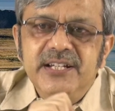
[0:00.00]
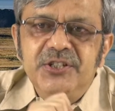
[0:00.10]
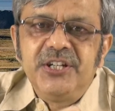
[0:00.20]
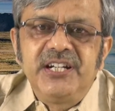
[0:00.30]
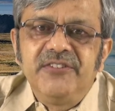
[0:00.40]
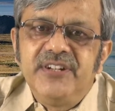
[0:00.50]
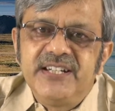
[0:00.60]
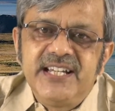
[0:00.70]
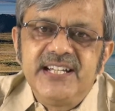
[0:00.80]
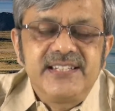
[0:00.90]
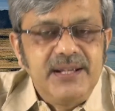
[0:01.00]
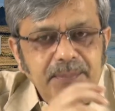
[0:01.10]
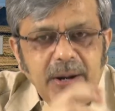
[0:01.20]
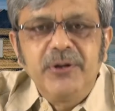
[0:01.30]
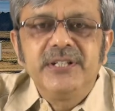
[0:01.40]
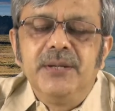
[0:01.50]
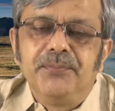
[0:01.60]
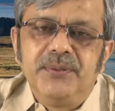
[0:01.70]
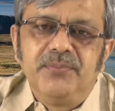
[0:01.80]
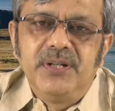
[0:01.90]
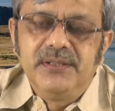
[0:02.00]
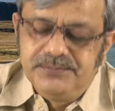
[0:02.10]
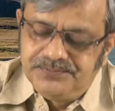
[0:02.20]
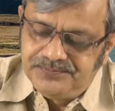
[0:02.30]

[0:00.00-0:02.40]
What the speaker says: initiative entails empowering the people.